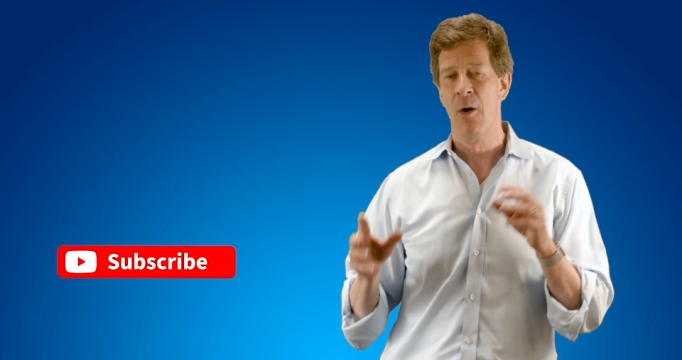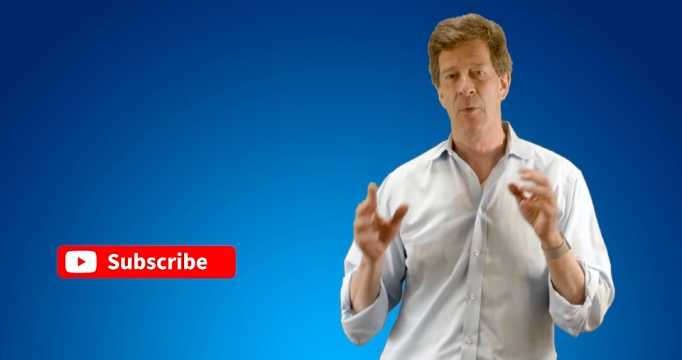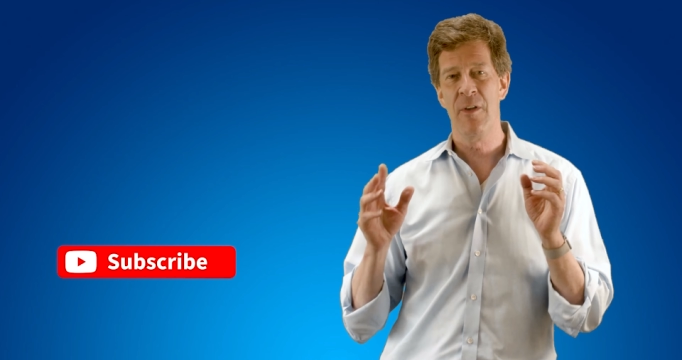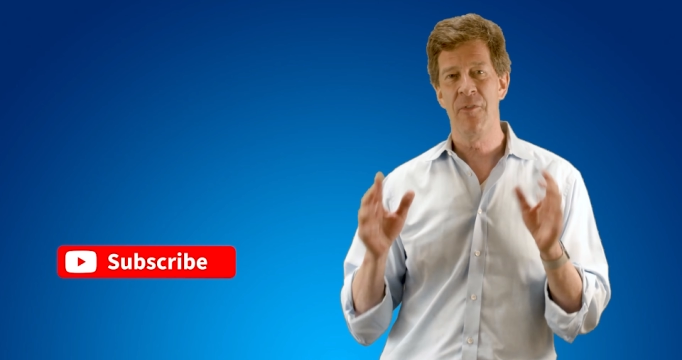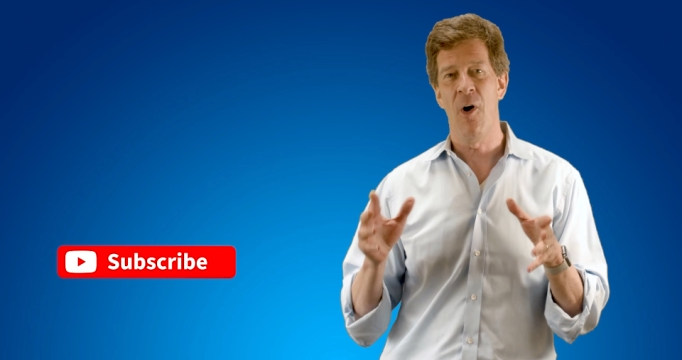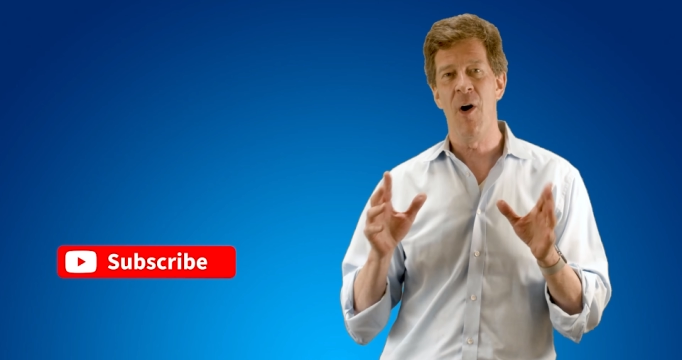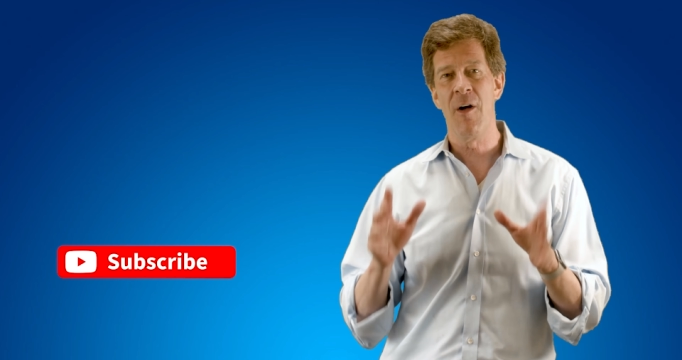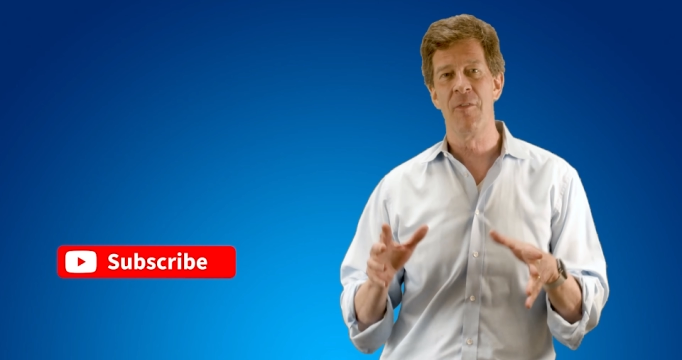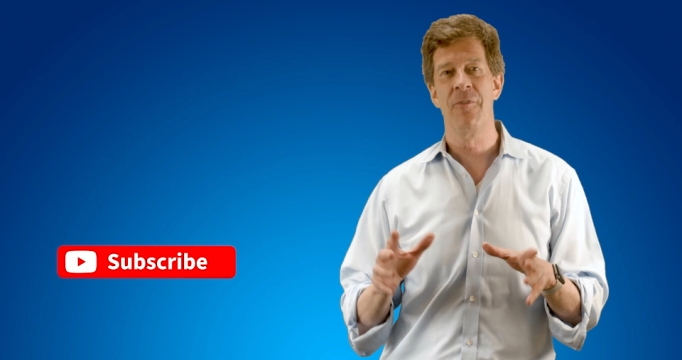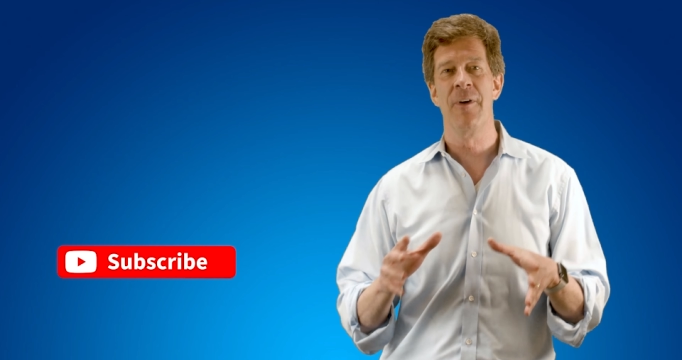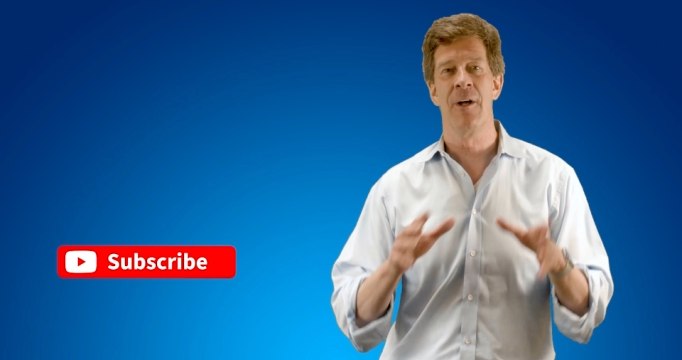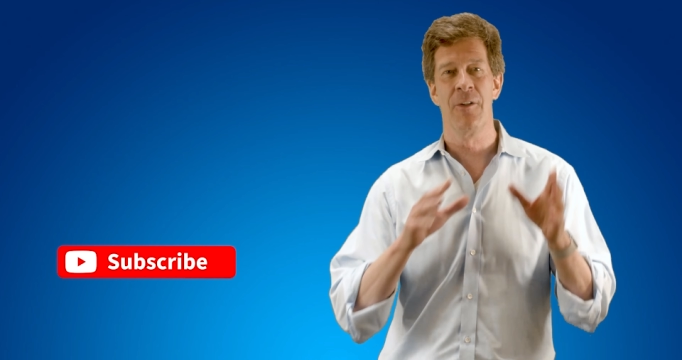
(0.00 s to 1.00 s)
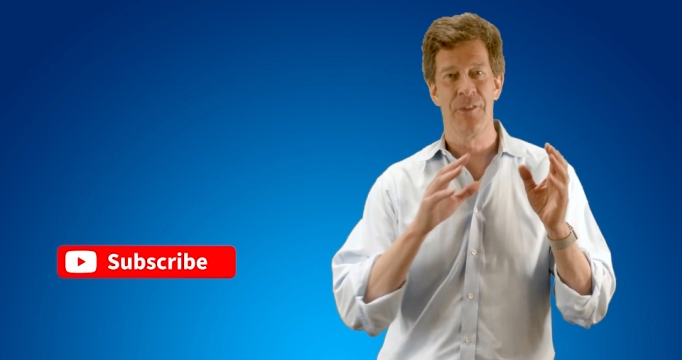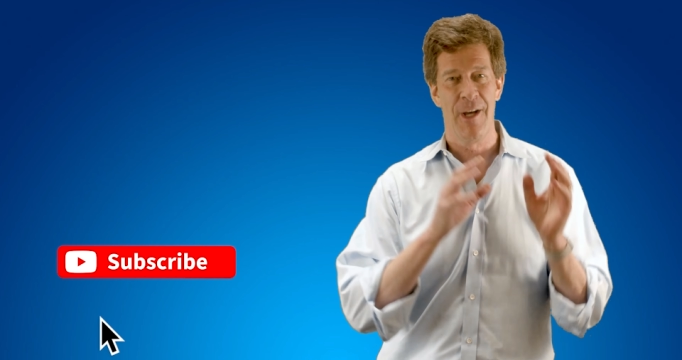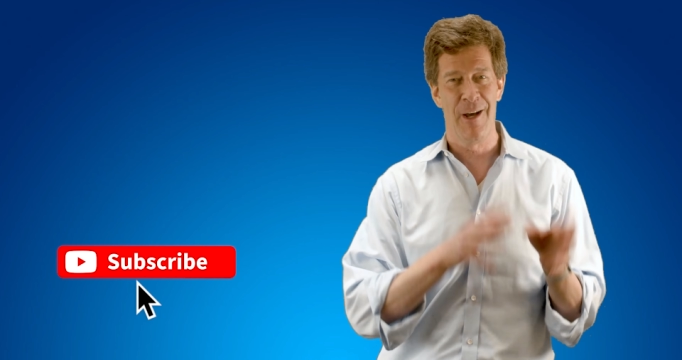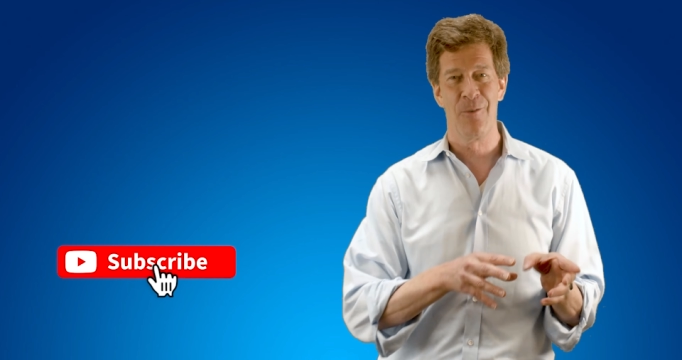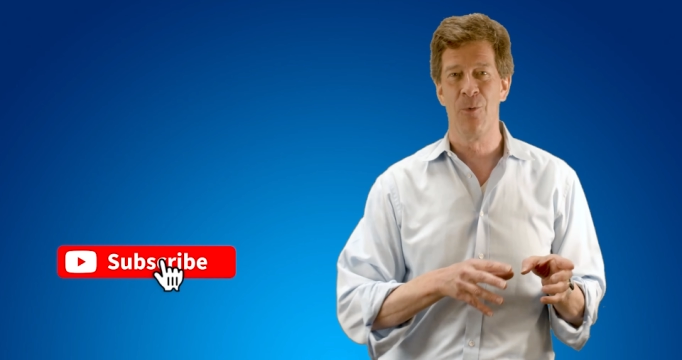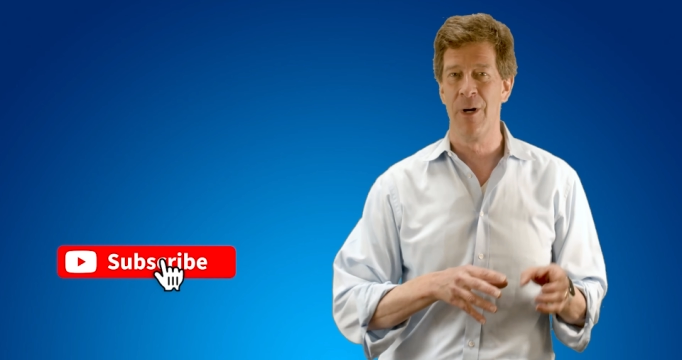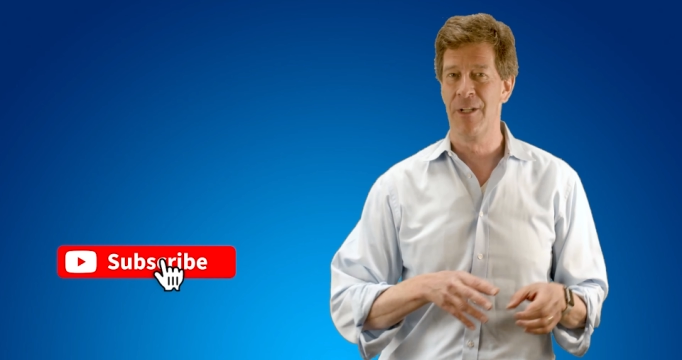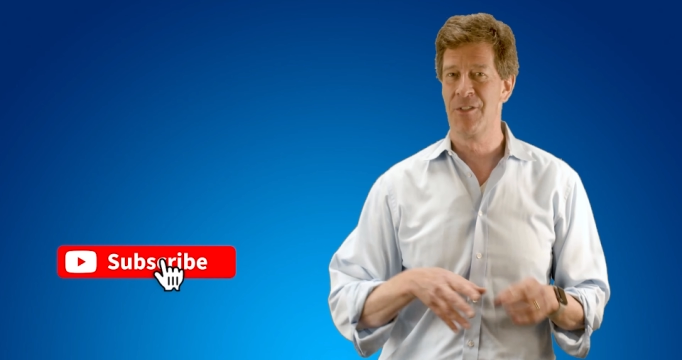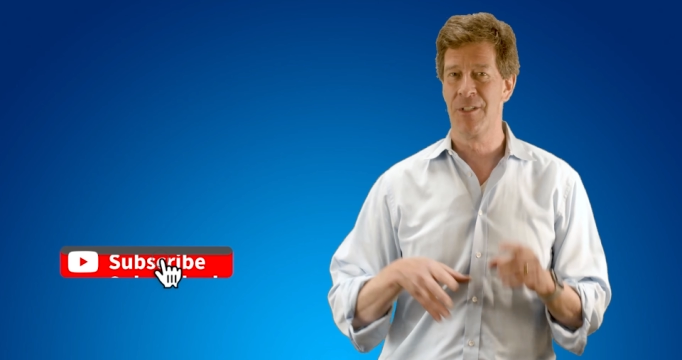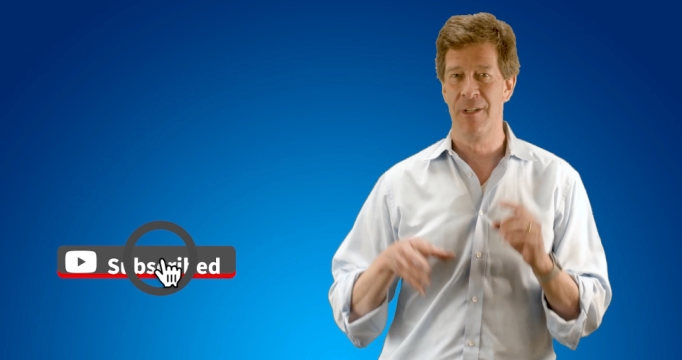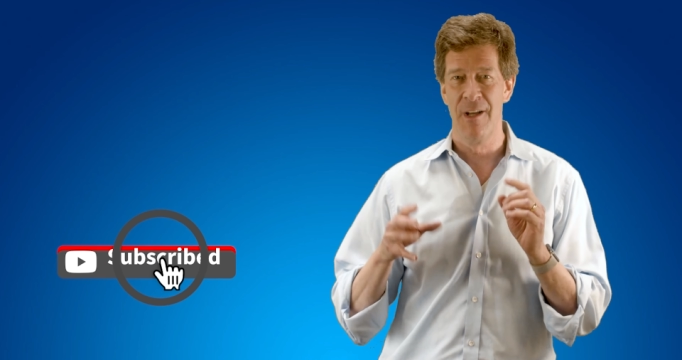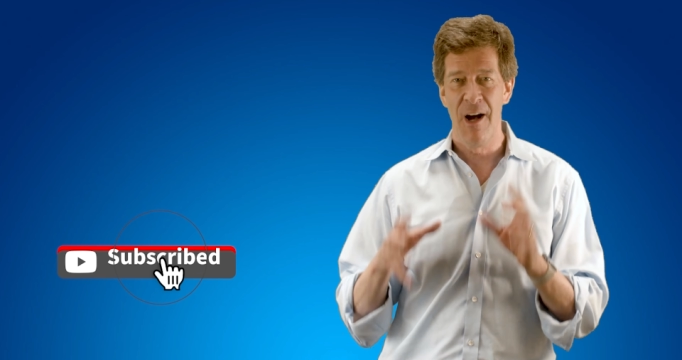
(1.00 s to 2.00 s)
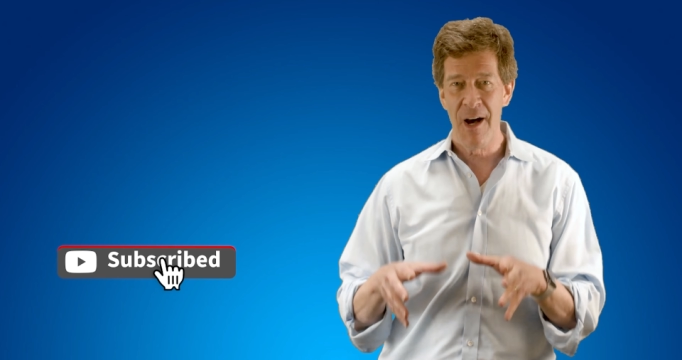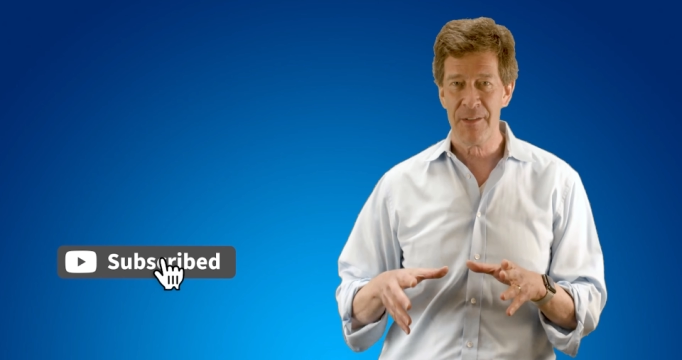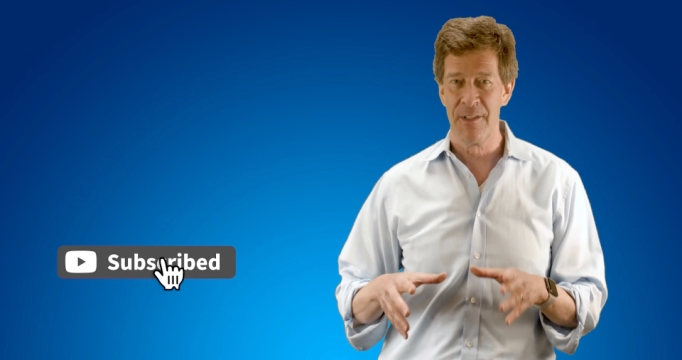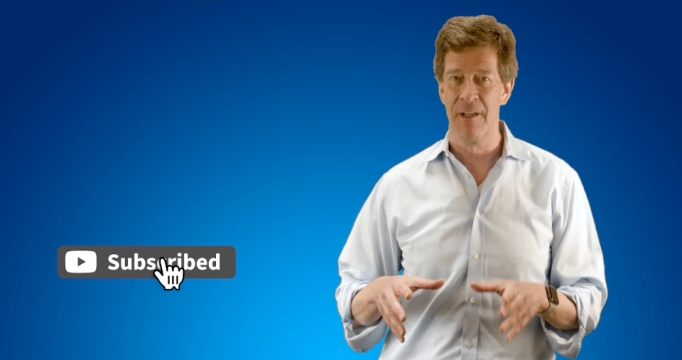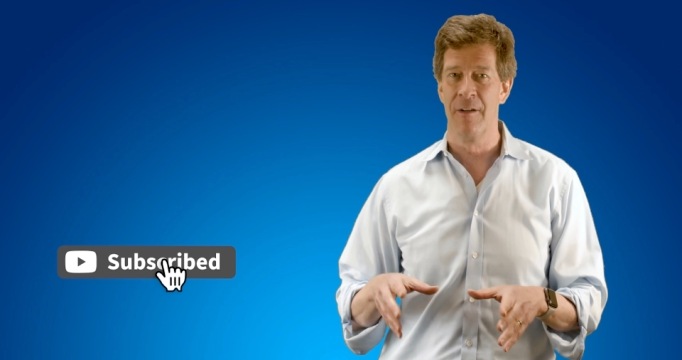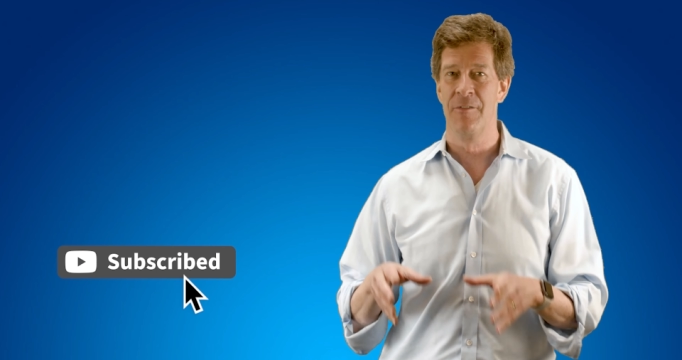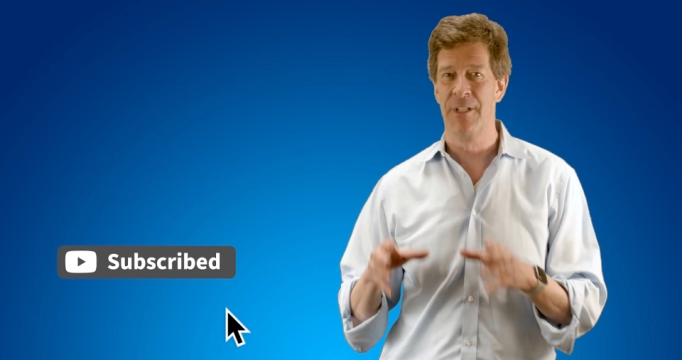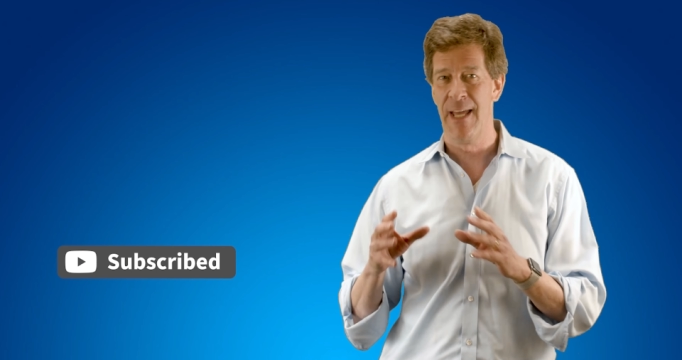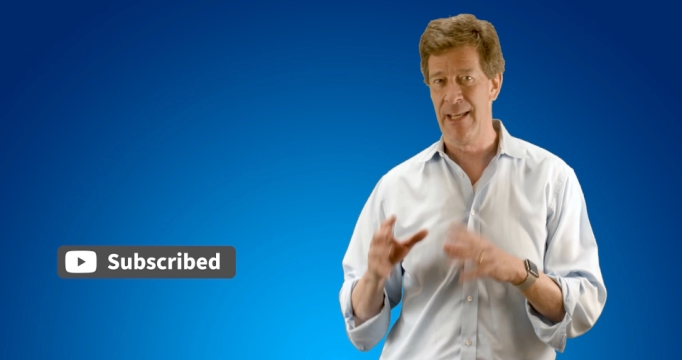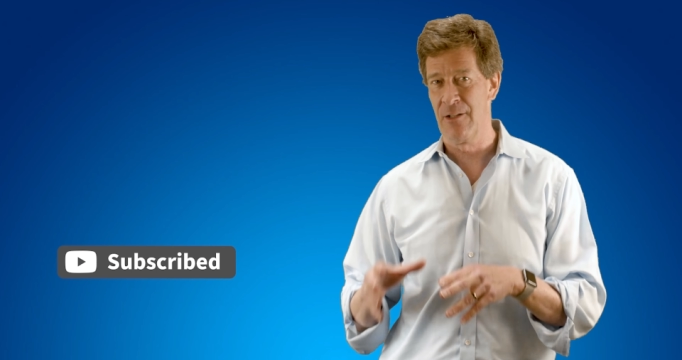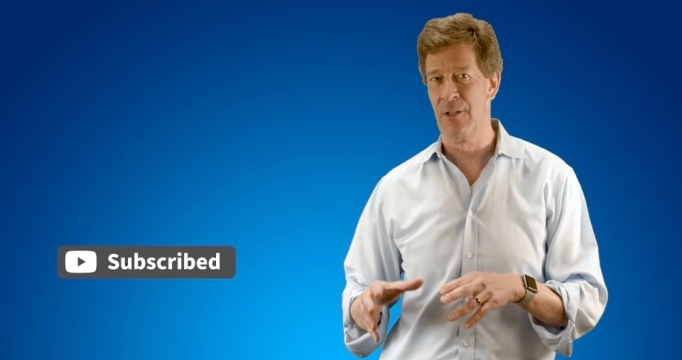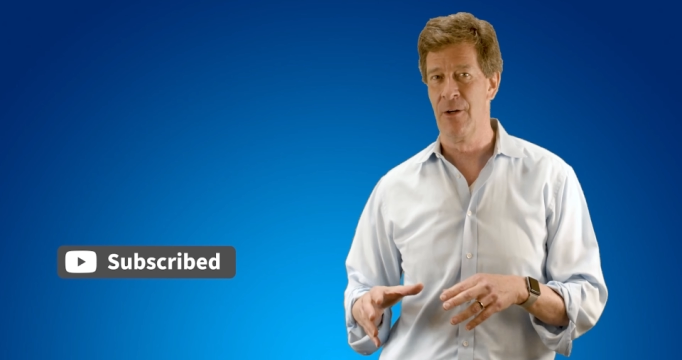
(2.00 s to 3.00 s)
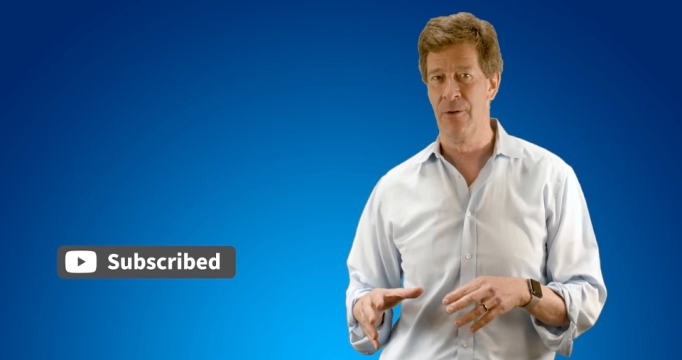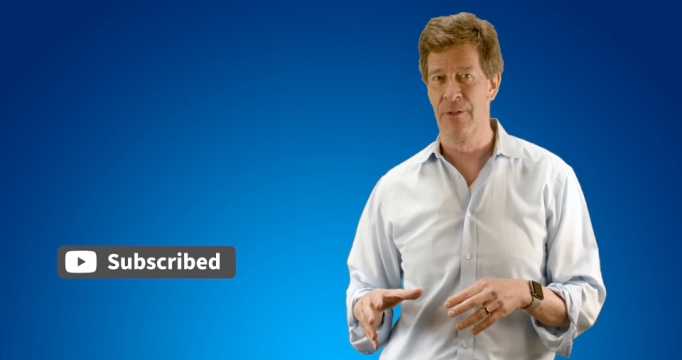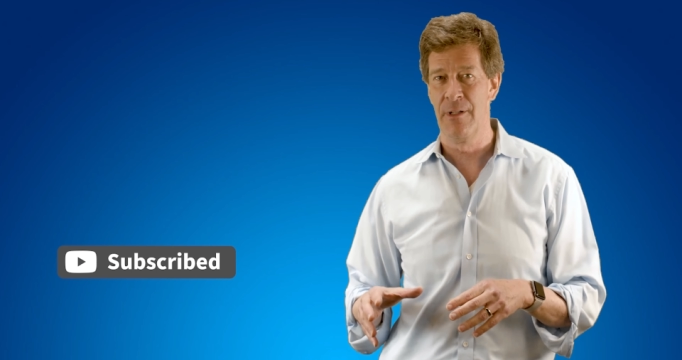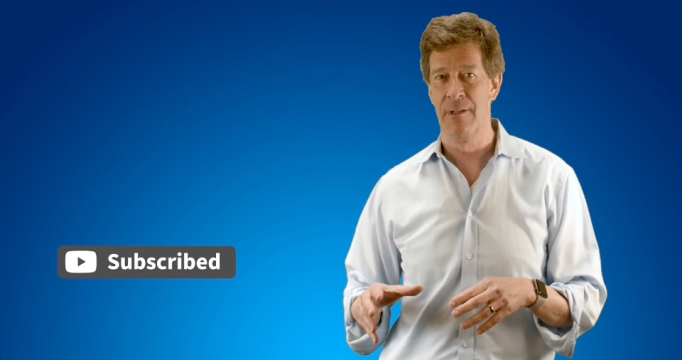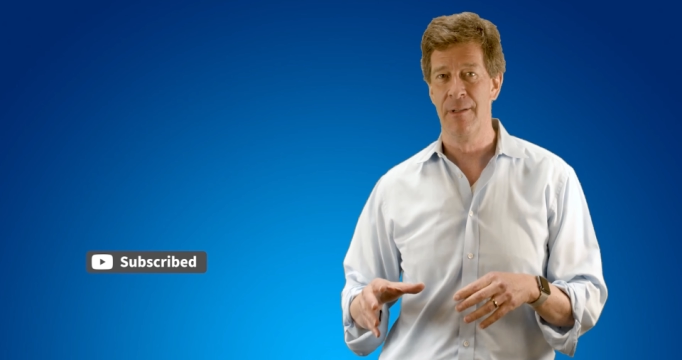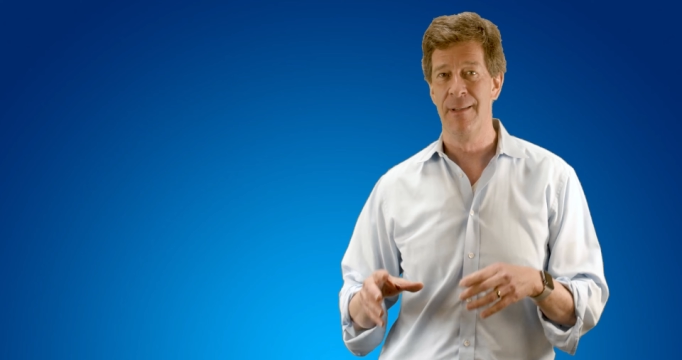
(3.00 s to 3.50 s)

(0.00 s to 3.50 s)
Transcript: We've all felt unwanted, unloved, and alone.